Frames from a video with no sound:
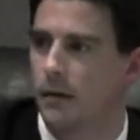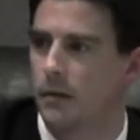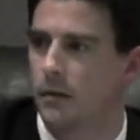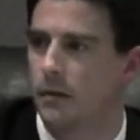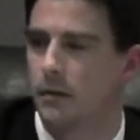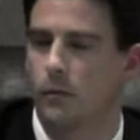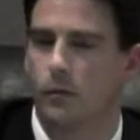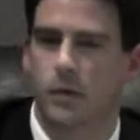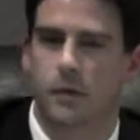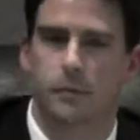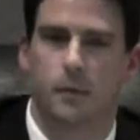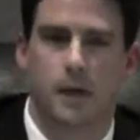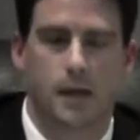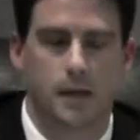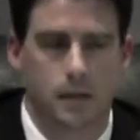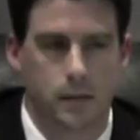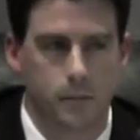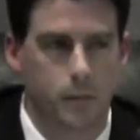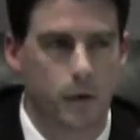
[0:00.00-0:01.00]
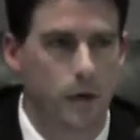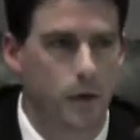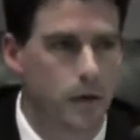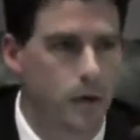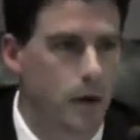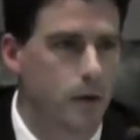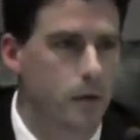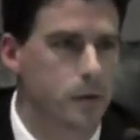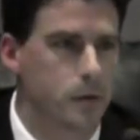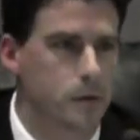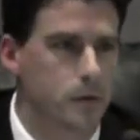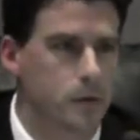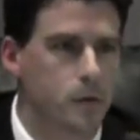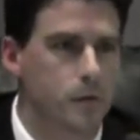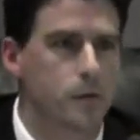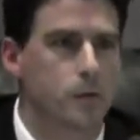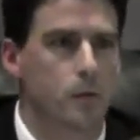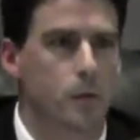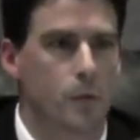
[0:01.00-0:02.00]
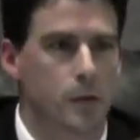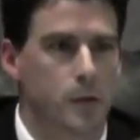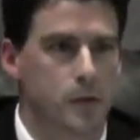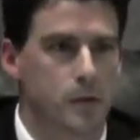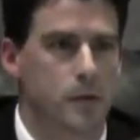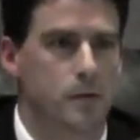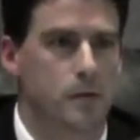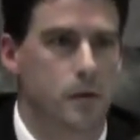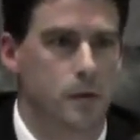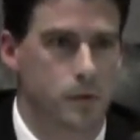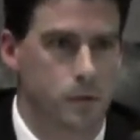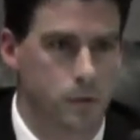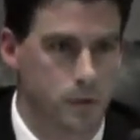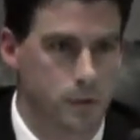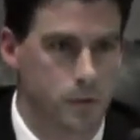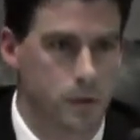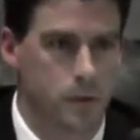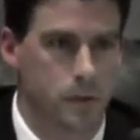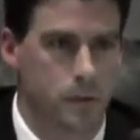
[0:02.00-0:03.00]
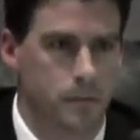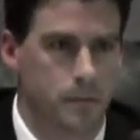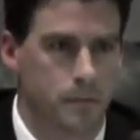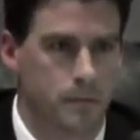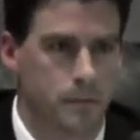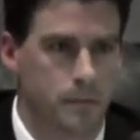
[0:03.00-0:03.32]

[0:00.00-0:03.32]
and so we spent $18 million to lose 20 seats in our school system.